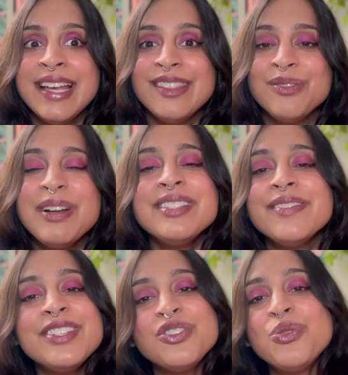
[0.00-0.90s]
the rest of
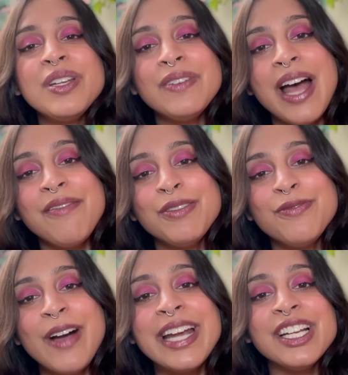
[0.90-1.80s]
us don't even have a
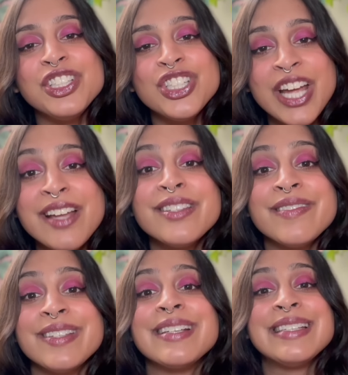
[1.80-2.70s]
fighting chance
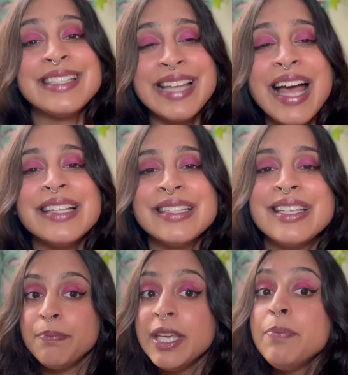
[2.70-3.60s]
of success.
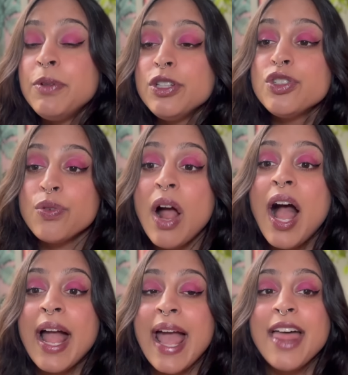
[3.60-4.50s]
People
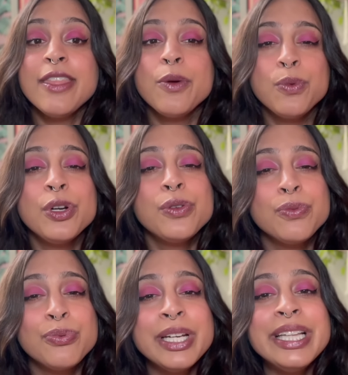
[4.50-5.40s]
try and they work
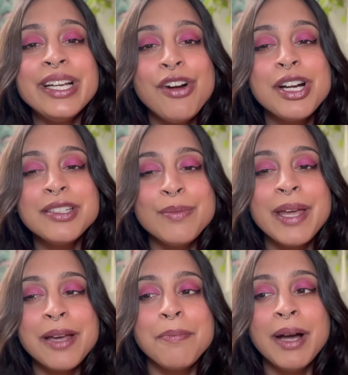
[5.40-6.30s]
really hard to
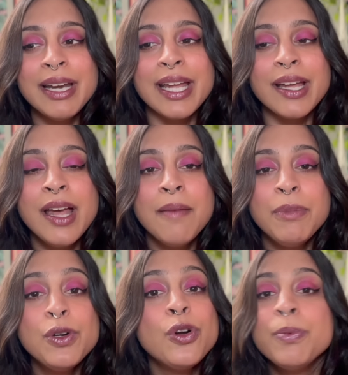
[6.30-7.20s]
make money,
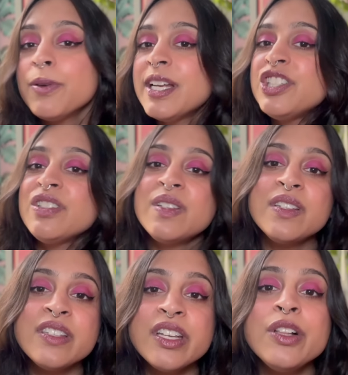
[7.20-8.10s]
but corporations
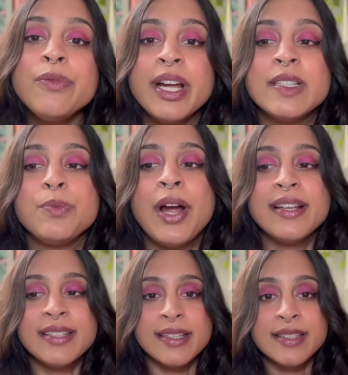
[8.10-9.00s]
still raise
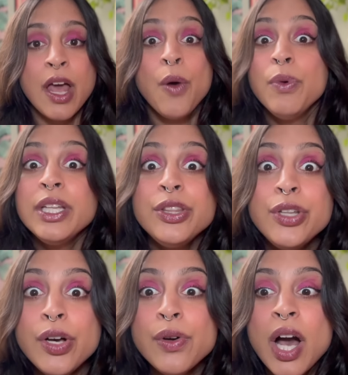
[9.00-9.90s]
prices with no